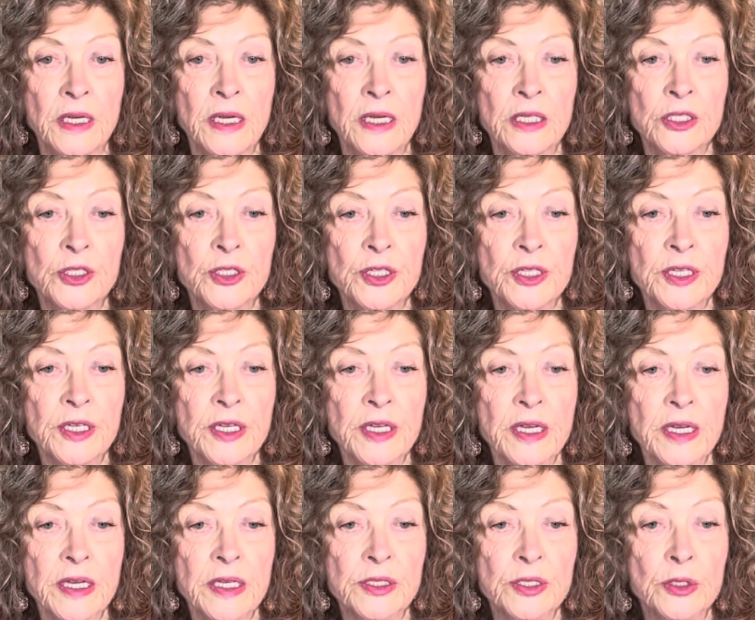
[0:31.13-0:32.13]
She
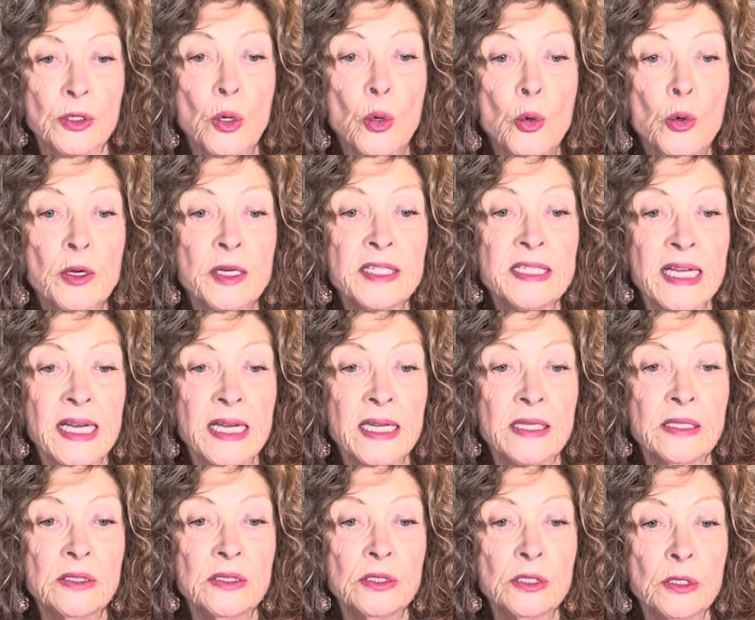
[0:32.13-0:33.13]
is an
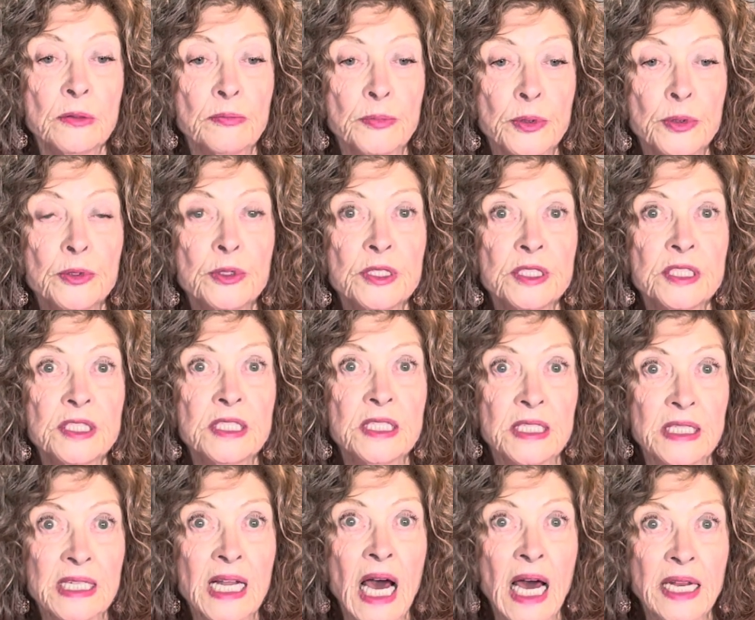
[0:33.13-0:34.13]
ordained Buddhist
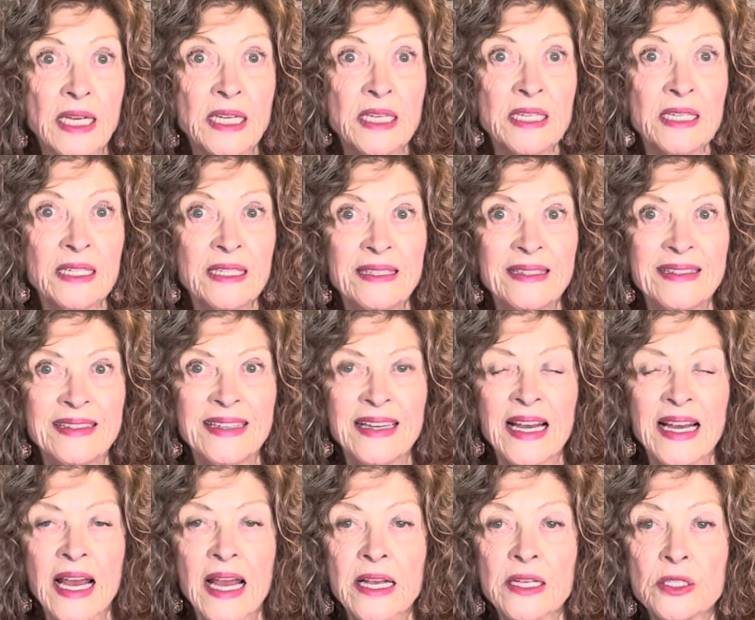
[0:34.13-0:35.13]
nun,
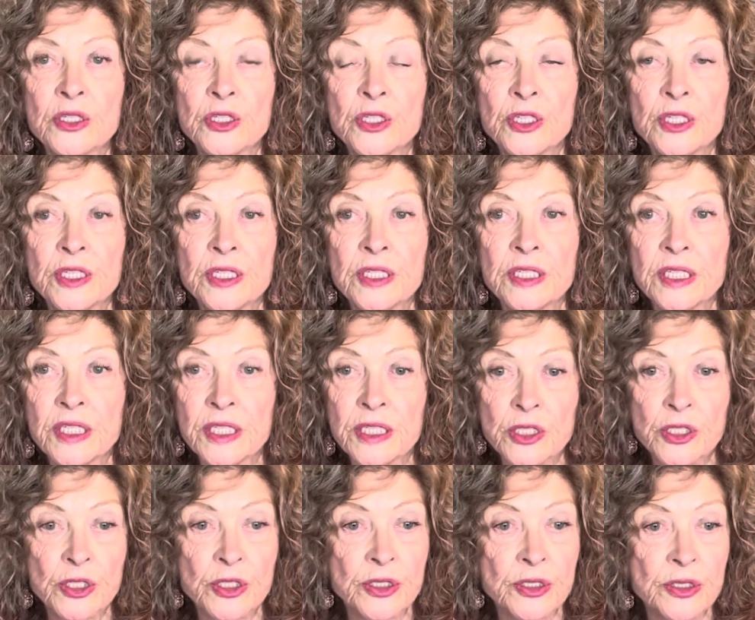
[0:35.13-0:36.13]
and she
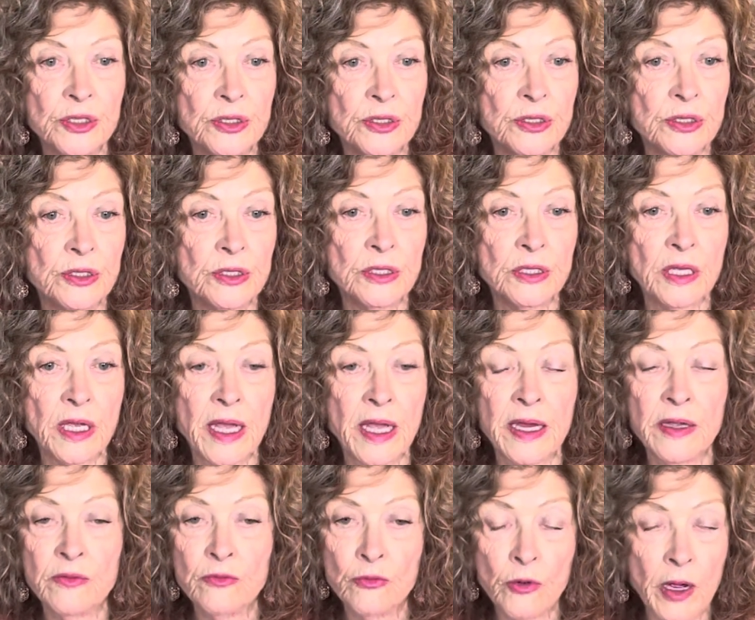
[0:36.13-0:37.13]
teaches
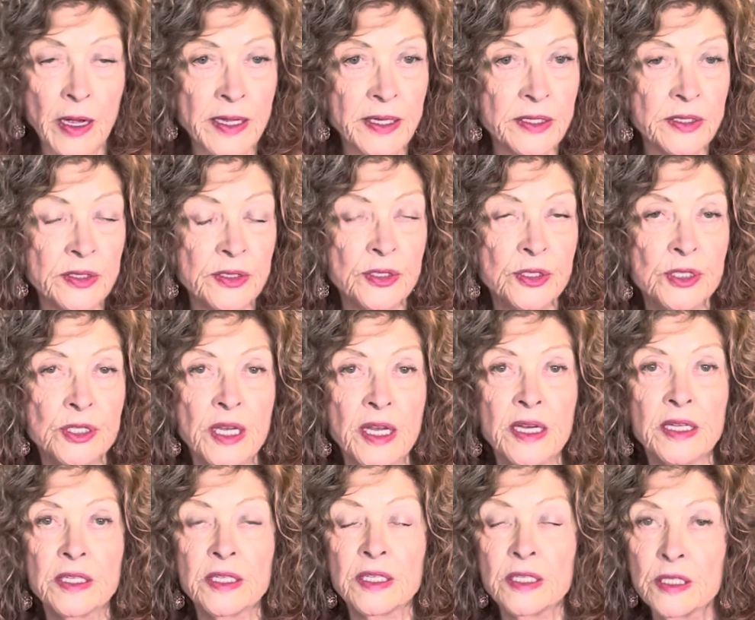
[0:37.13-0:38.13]
and writes
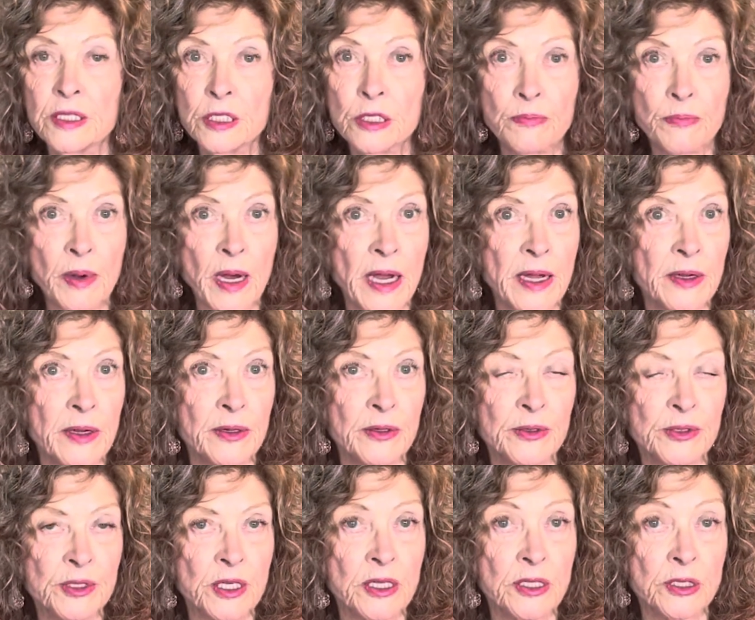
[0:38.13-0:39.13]
and
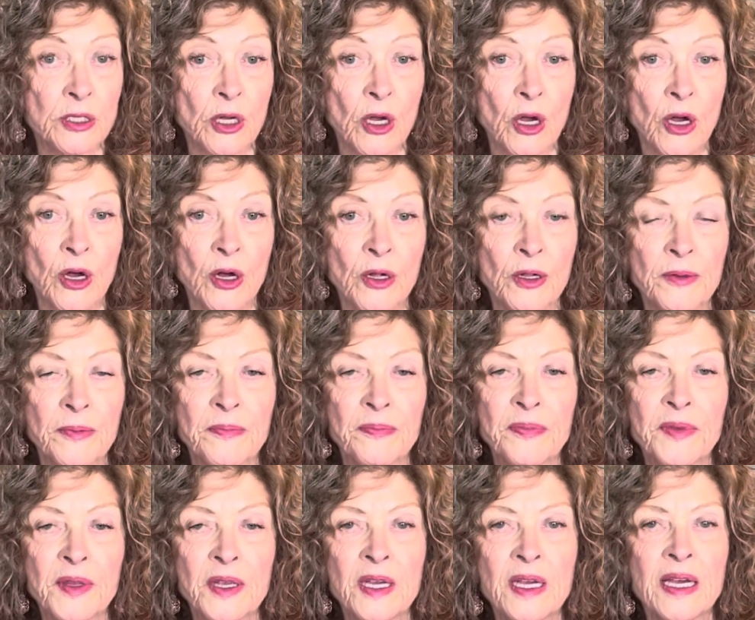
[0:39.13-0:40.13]
inspires us all.
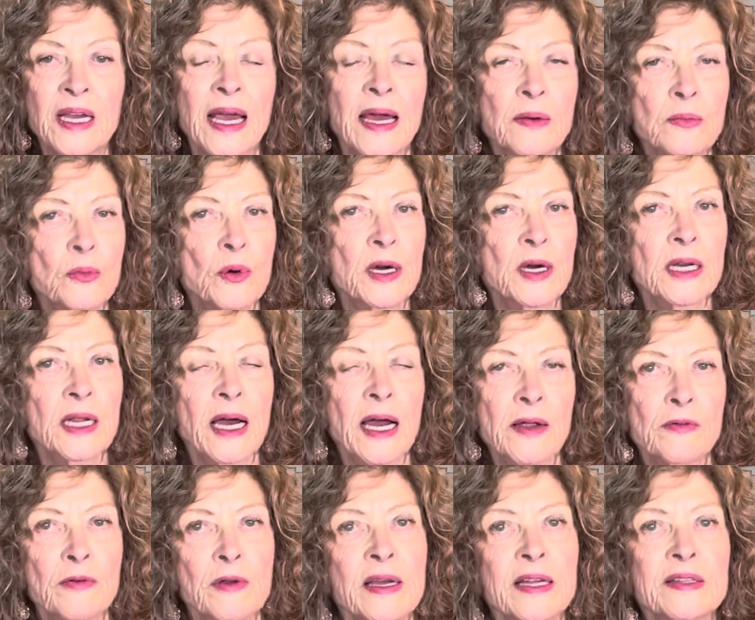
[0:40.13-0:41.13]
And what I
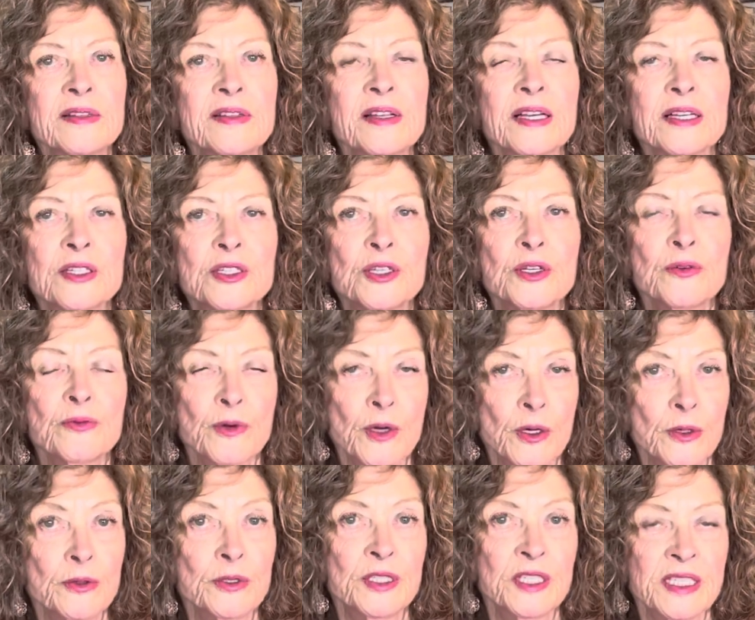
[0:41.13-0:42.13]
read that she
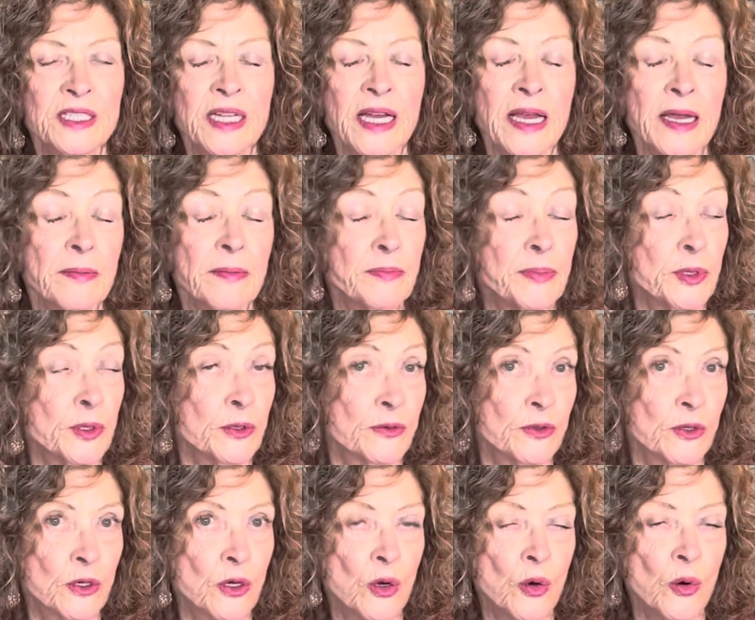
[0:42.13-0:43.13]
wrote today, a beautiful
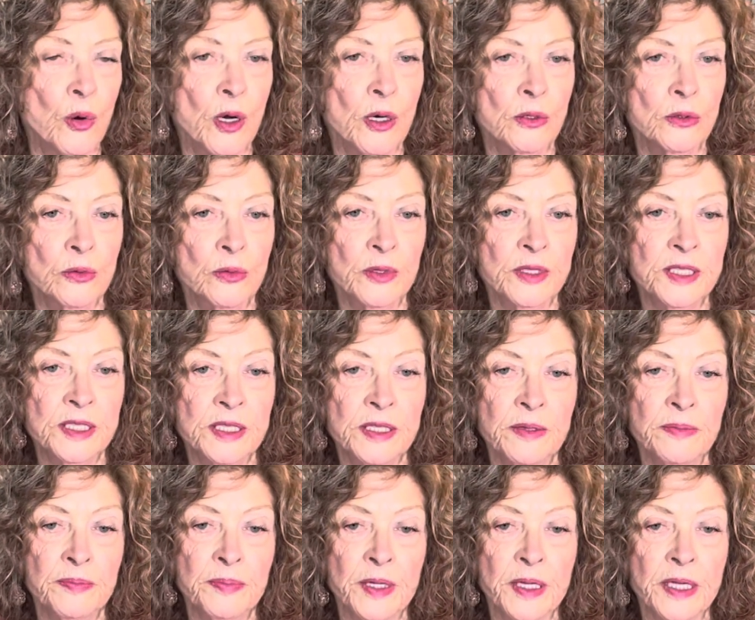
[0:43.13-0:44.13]
quote, was
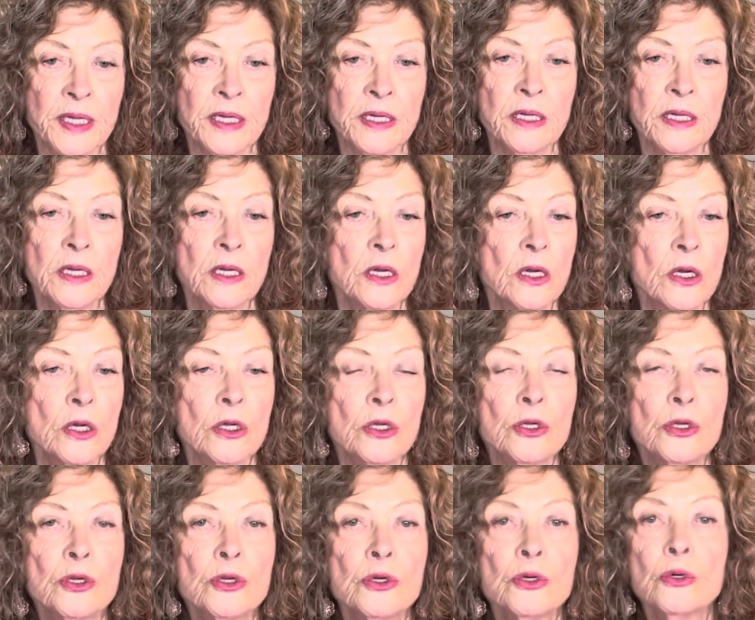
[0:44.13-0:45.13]
simply,
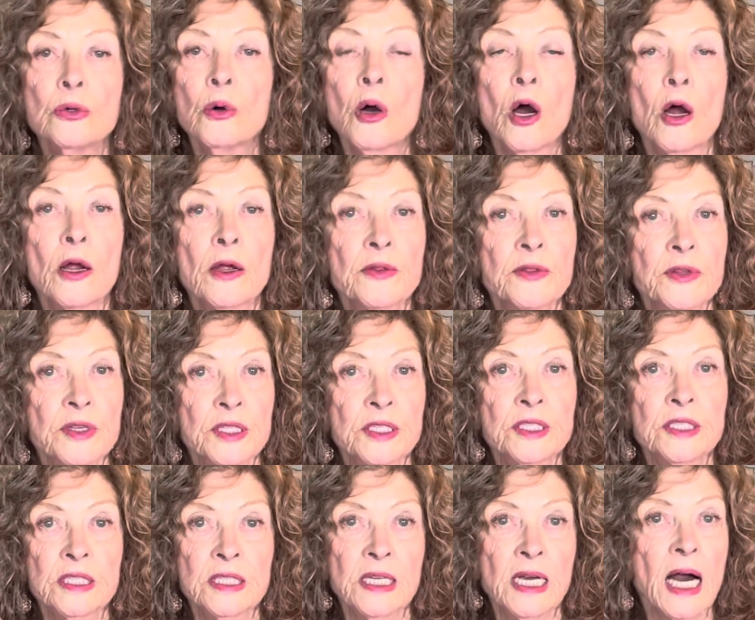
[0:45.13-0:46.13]
"You are the
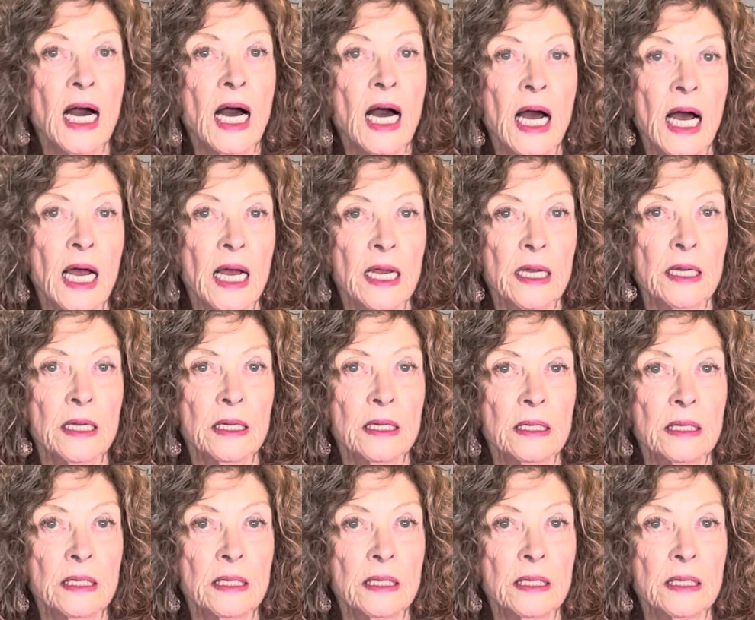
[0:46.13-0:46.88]
sky.